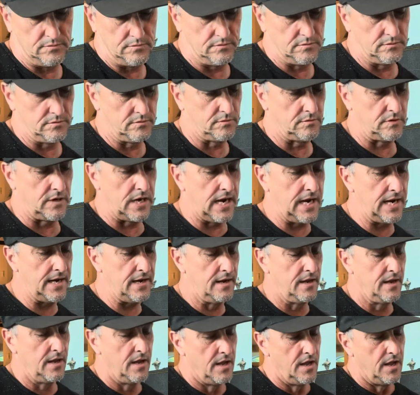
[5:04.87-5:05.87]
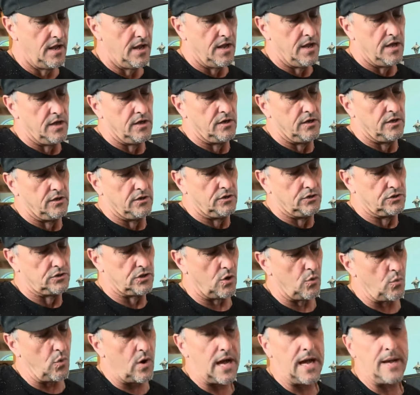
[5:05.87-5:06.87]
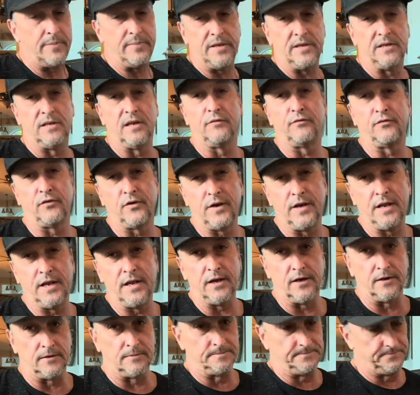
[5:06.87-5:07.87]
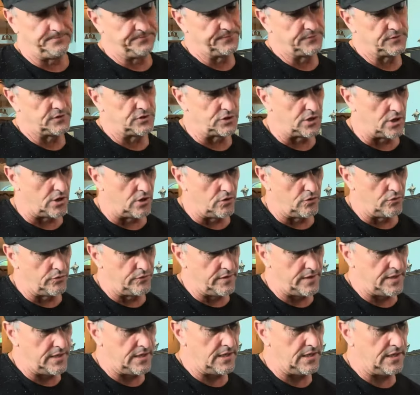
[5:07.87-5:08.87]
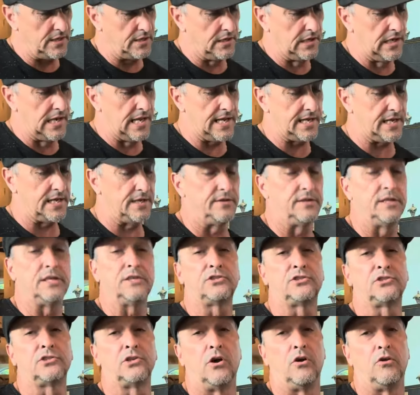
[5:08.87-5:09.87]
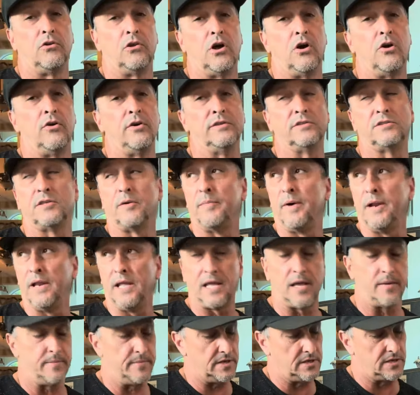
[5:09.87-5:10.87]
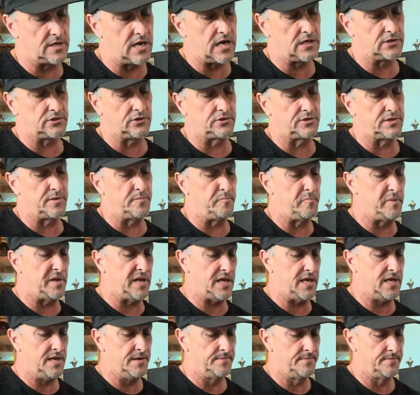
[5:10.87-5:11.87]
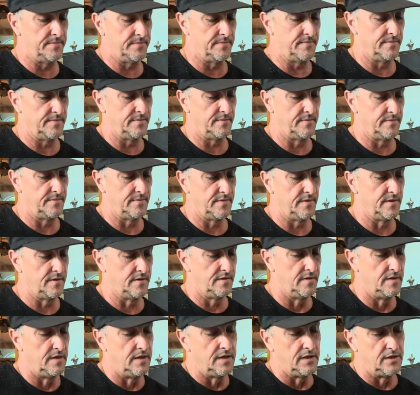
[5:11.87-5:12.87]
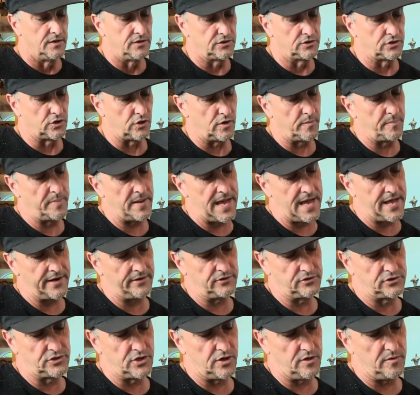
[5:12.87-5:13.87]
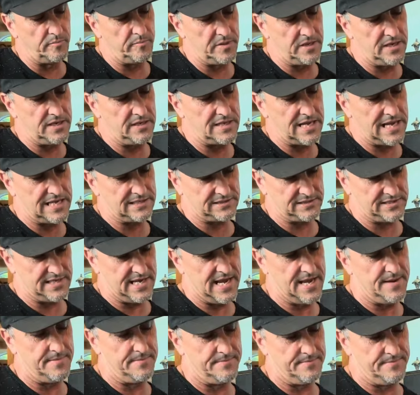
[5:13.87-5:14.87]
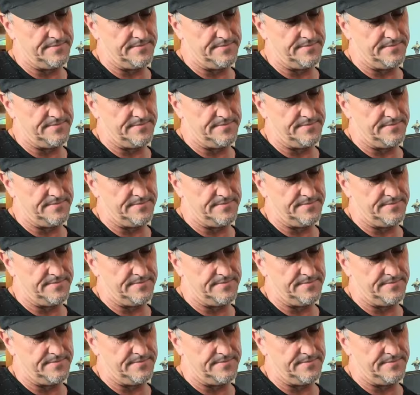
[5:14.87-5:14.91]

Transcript: Right? So why be different here? So the lick in this solo, and Somebody Get Me a Doctor, is in B. So the pattern's going to be that same